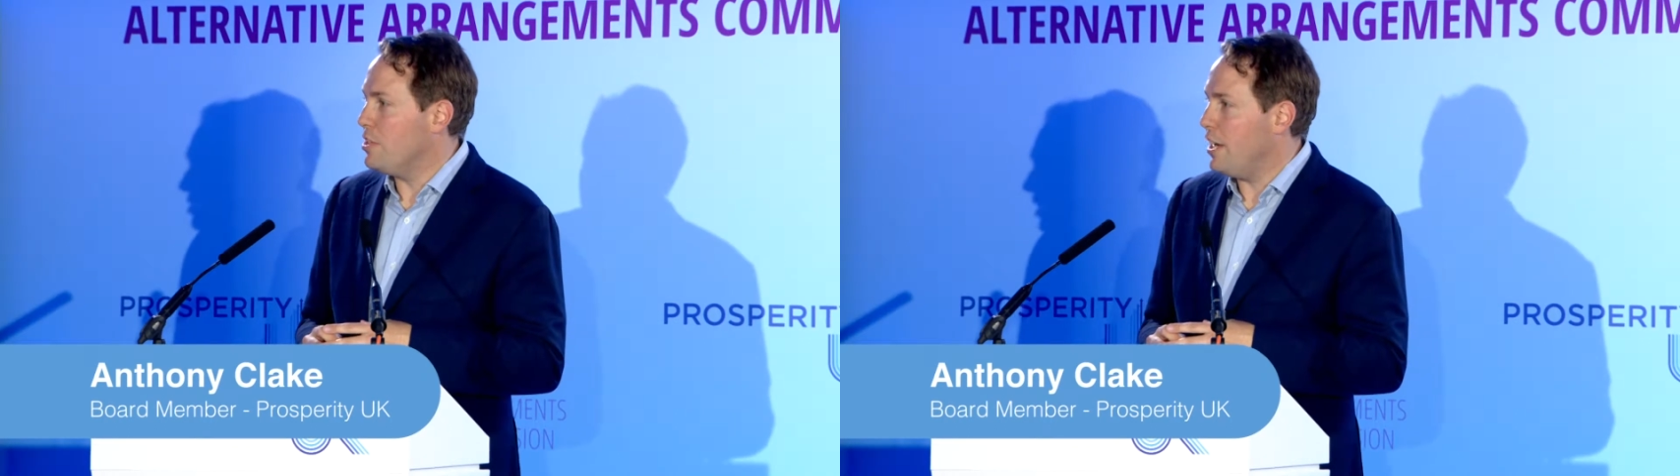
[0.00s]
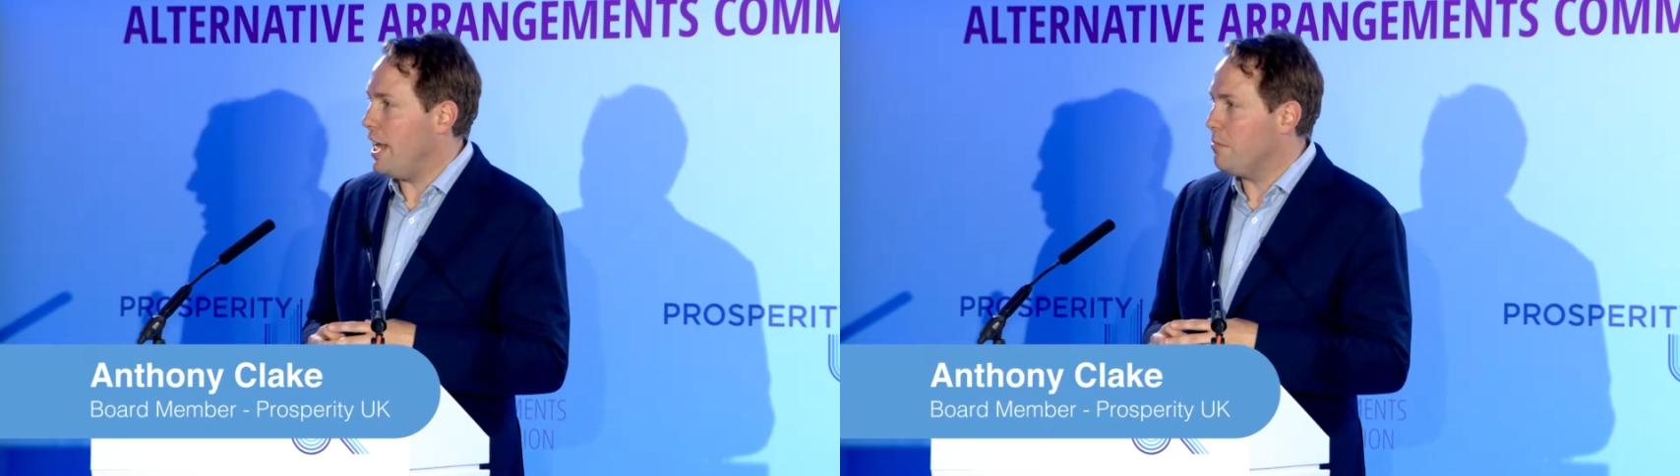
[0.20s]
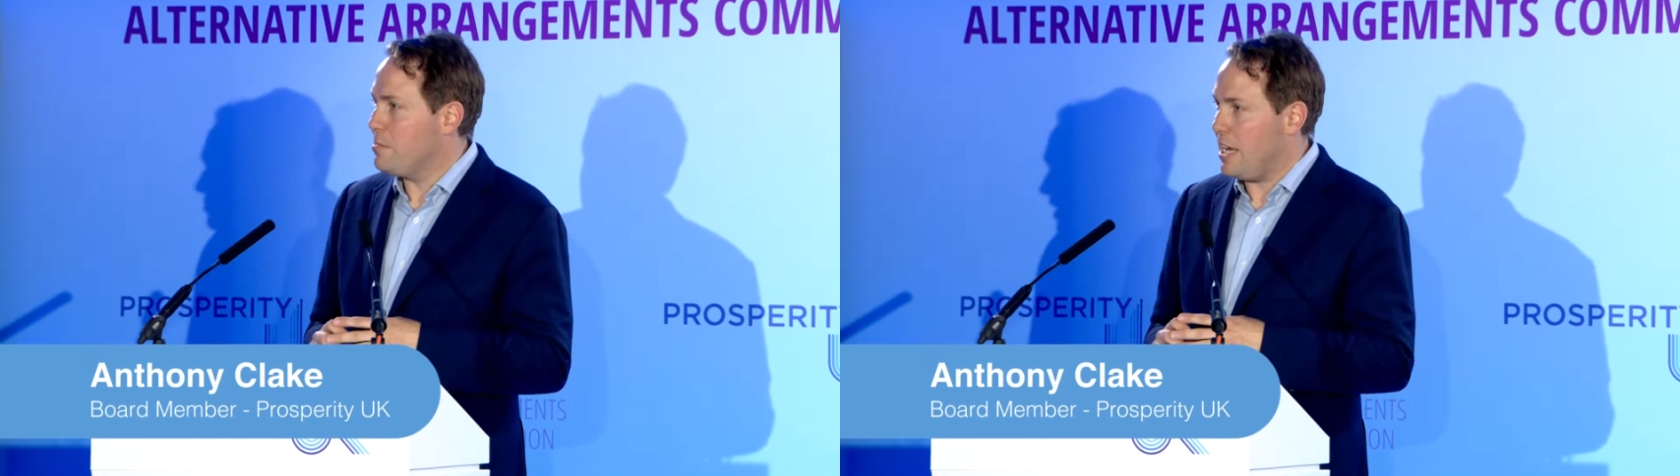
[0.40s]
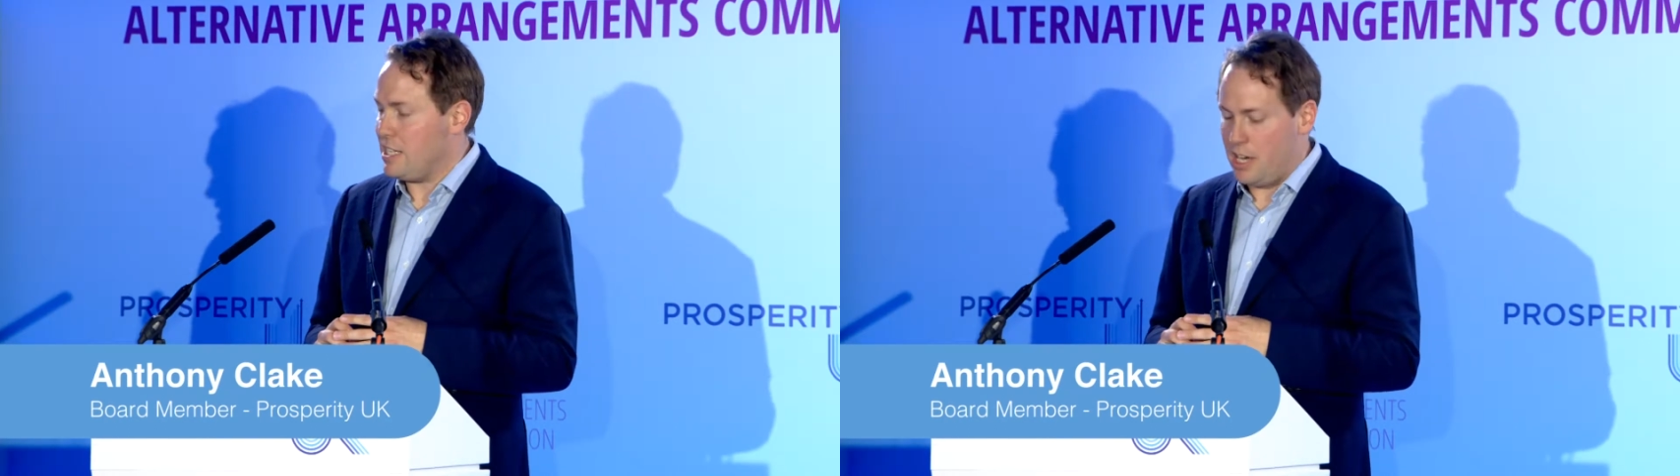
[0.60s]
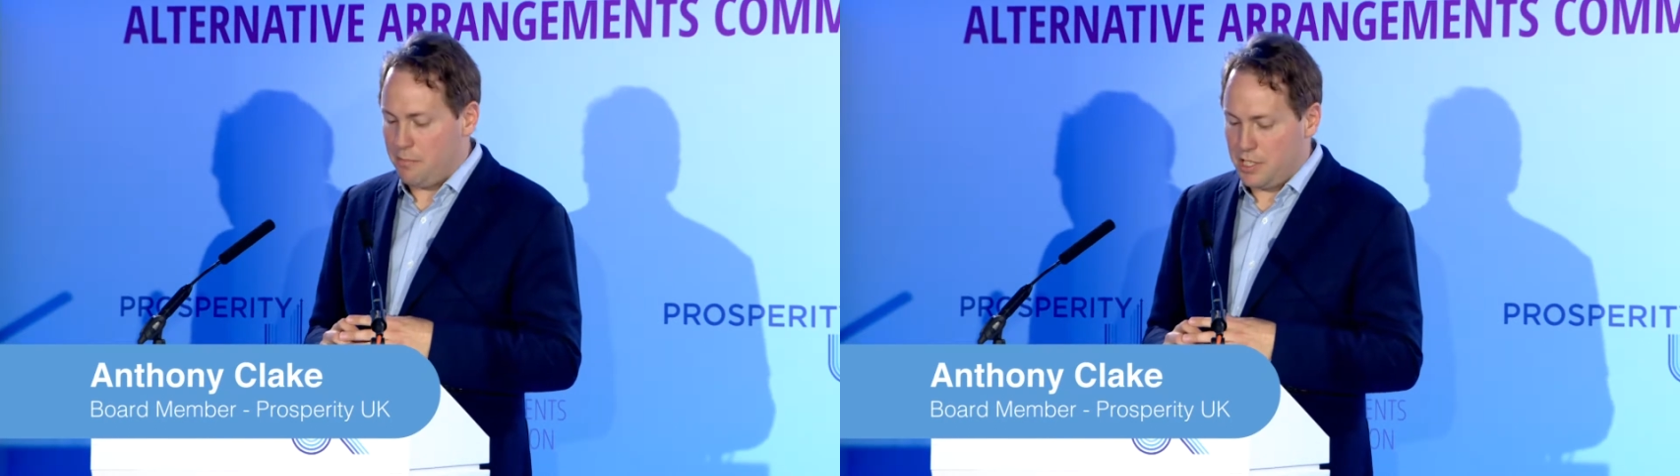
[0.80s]
and helped set
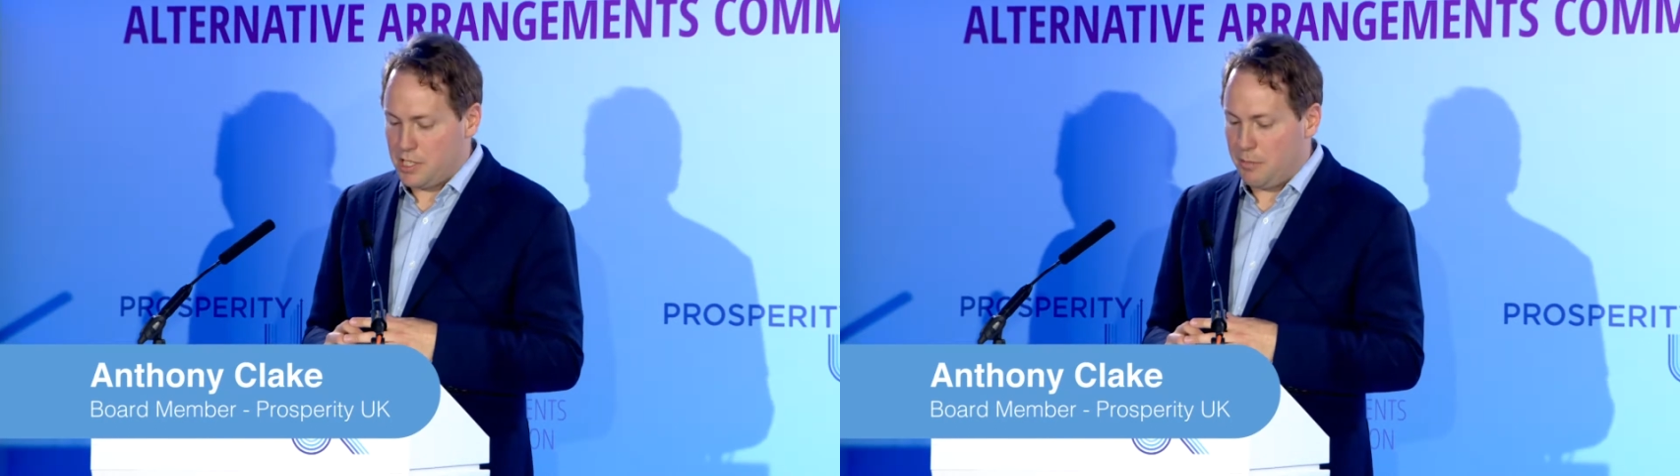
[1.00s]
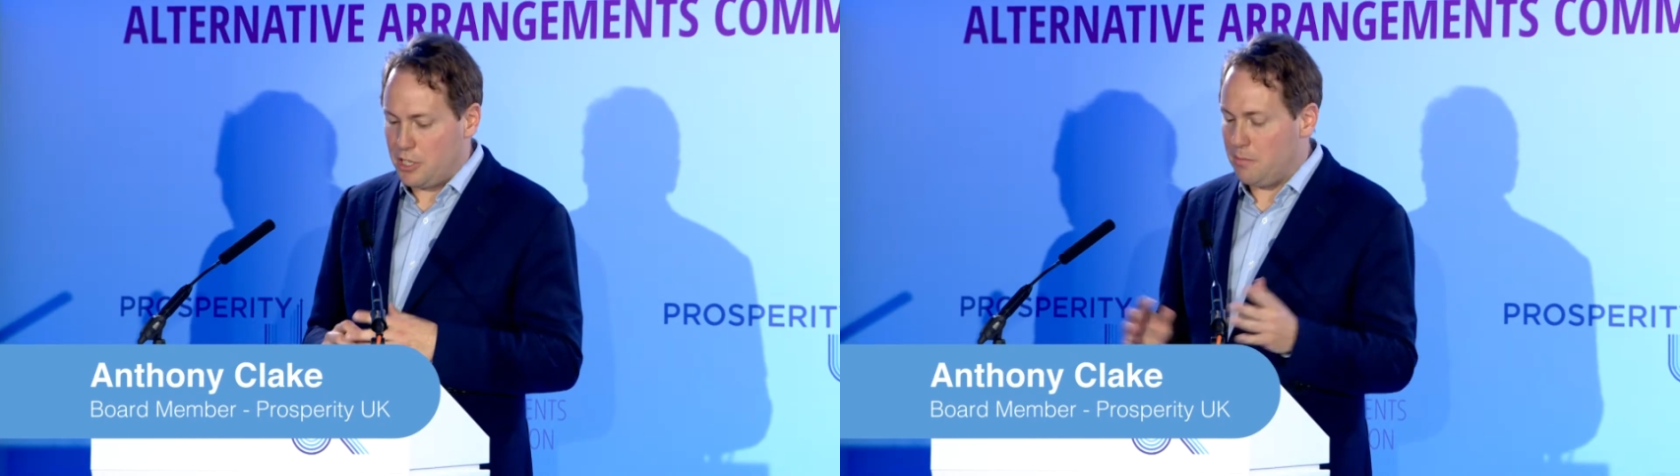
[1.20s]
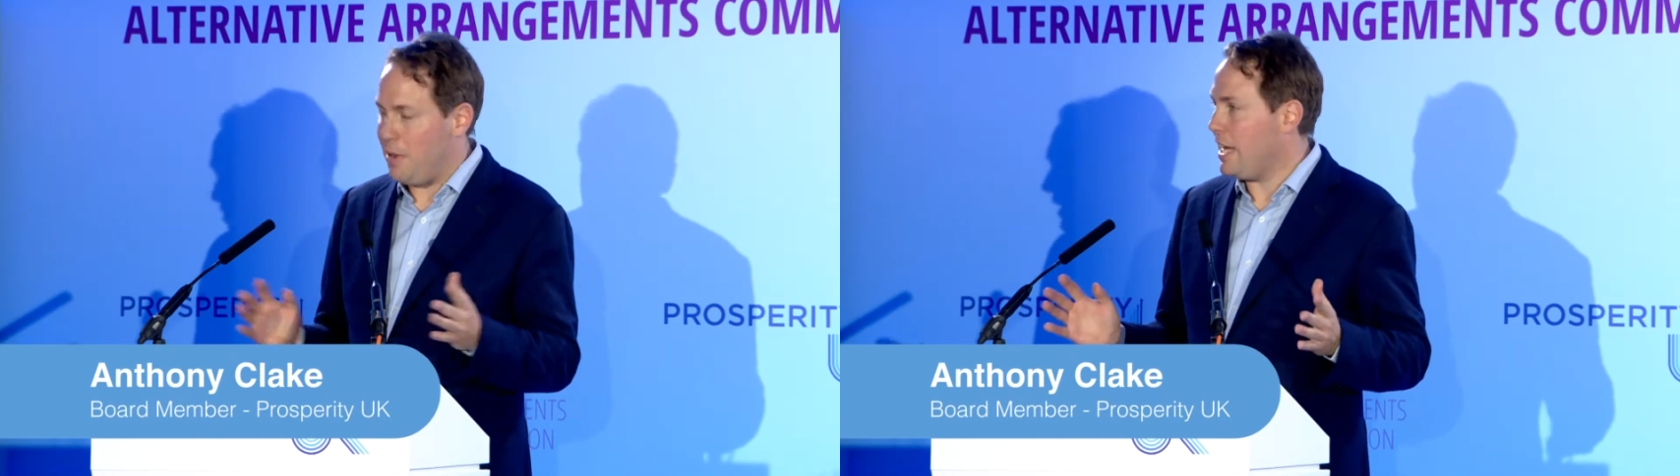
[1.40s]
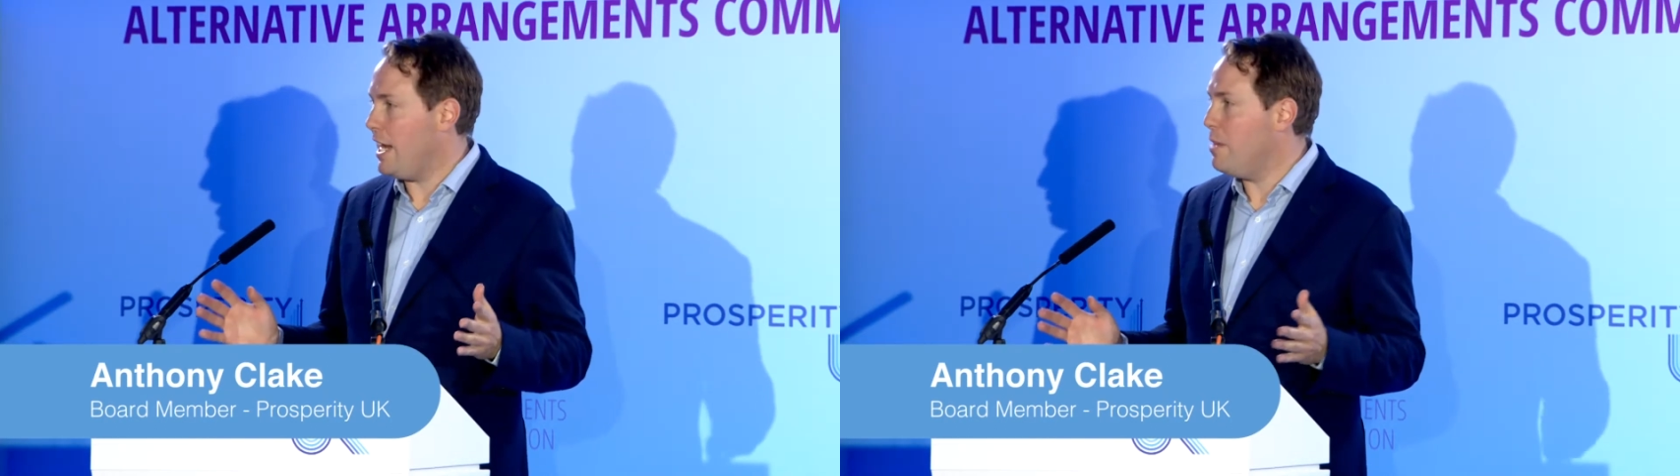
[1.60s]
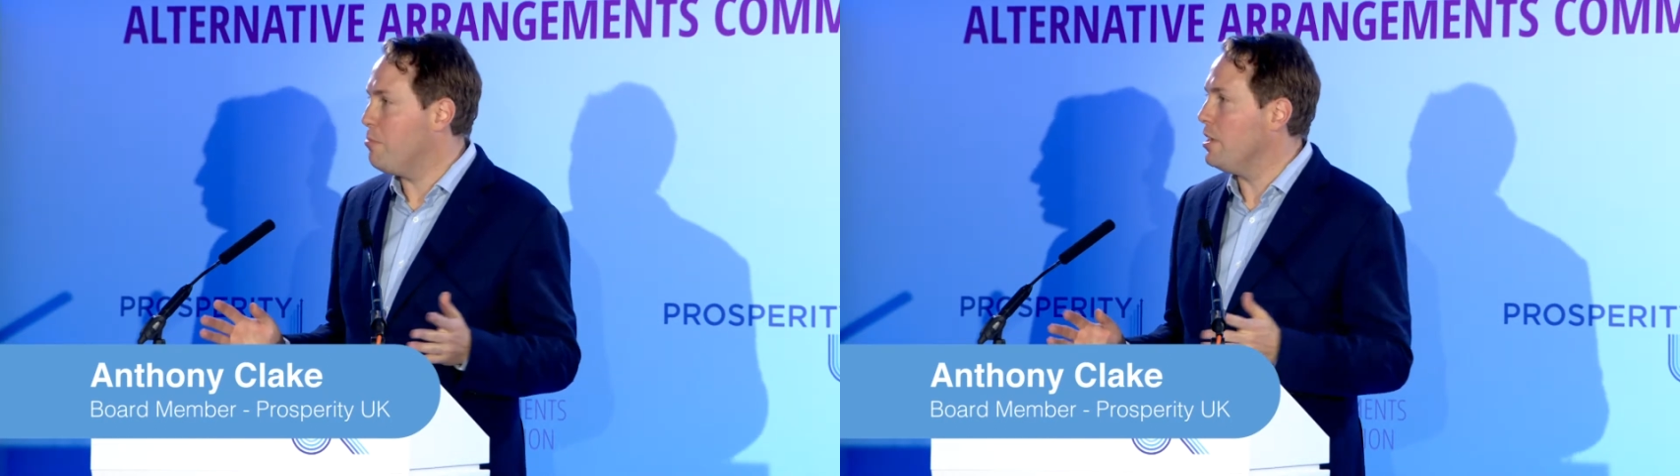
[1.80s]
up this commission back in
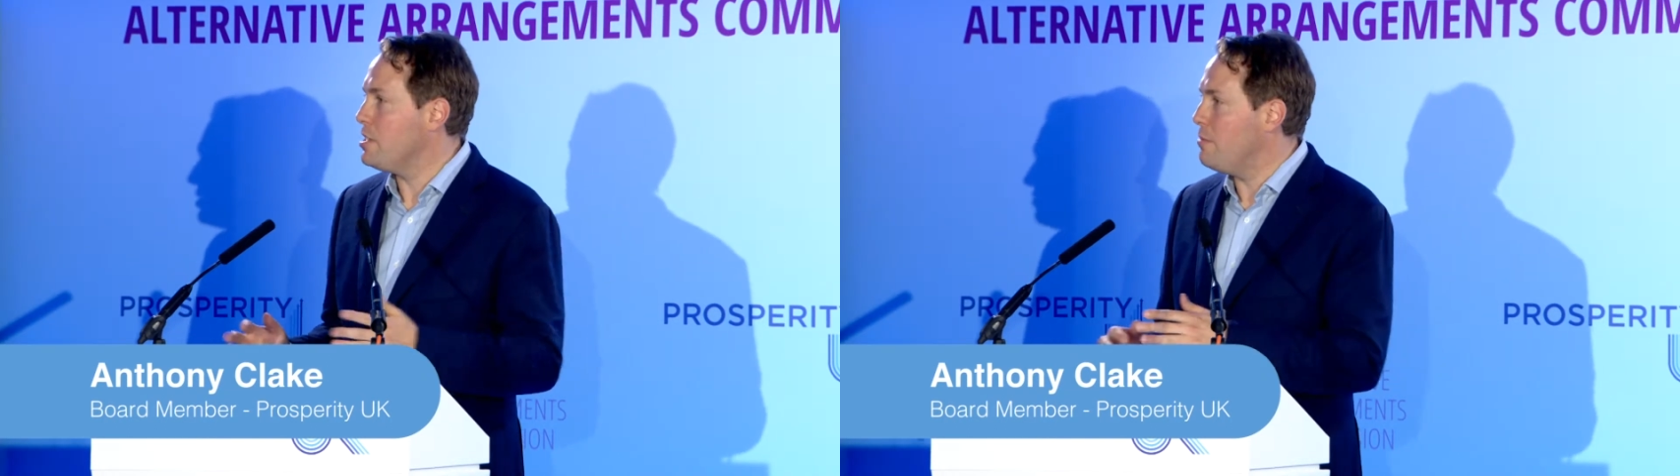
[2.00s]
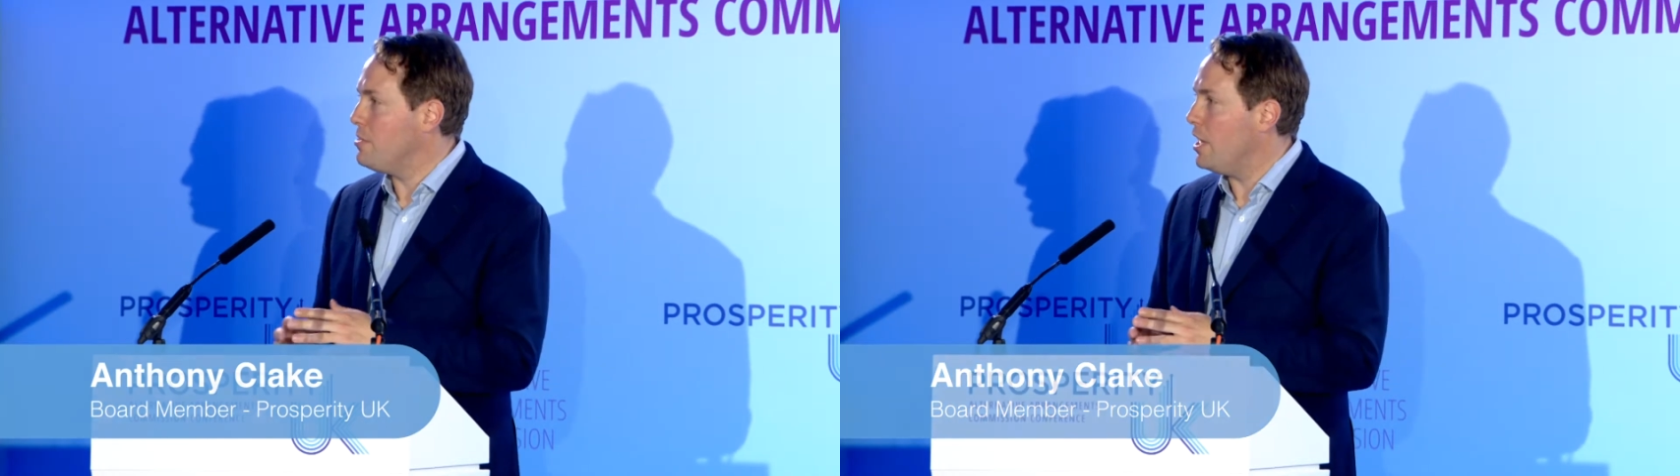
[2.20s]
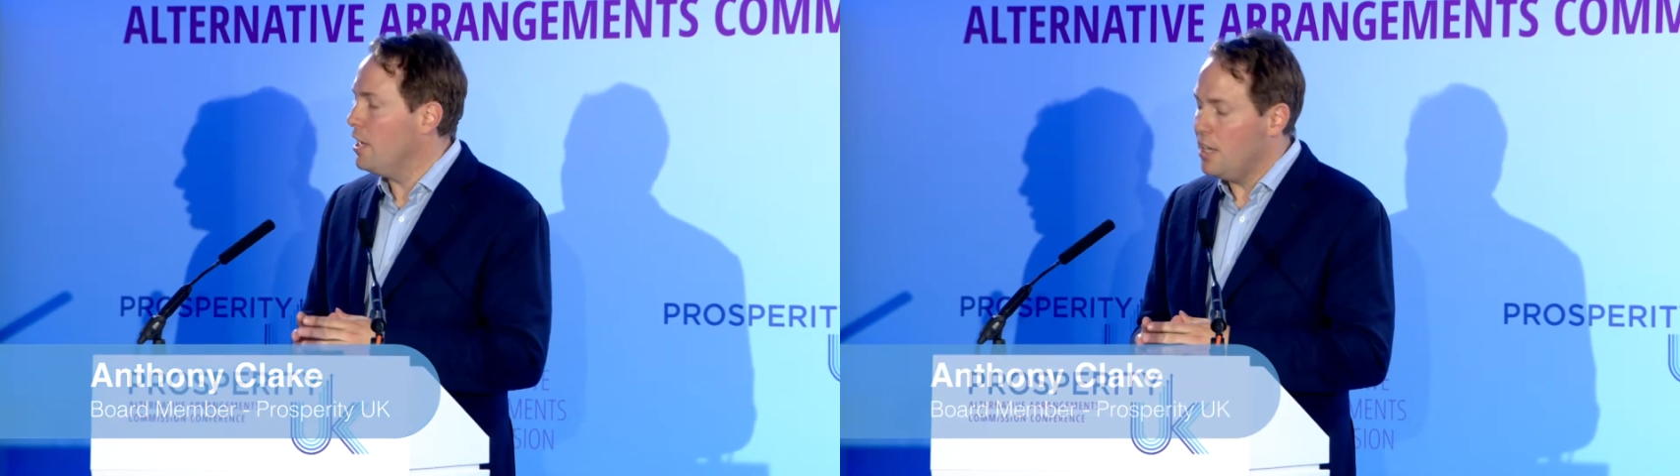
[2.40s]
April. It seems a